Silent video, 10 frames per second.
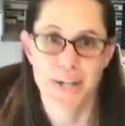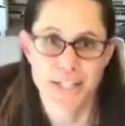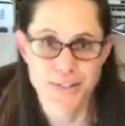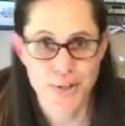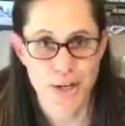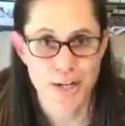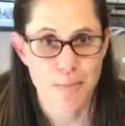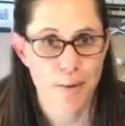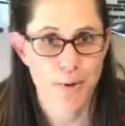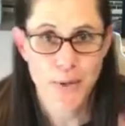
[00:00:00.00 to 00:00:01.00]
it starting to
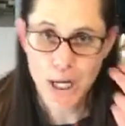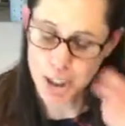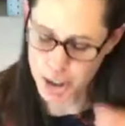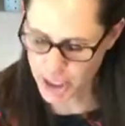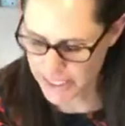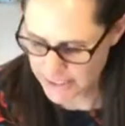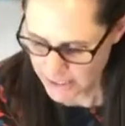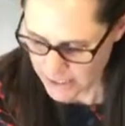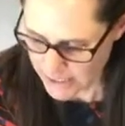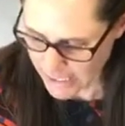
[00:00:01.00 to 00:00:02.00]
bubble. We got to hurry.
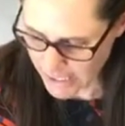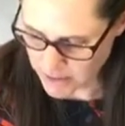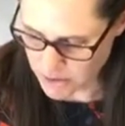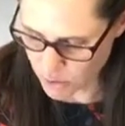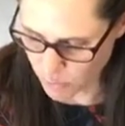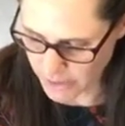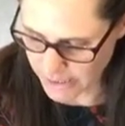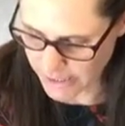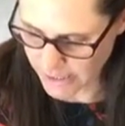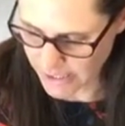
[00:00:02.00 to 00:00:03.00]
Okay, so we
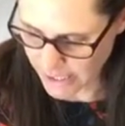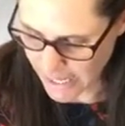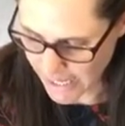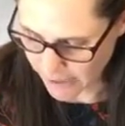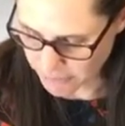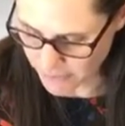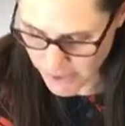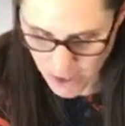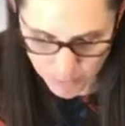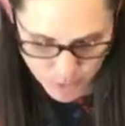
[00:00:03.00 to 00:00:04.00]
need a half of a
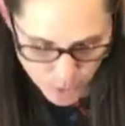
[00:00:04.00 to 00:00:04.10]
cup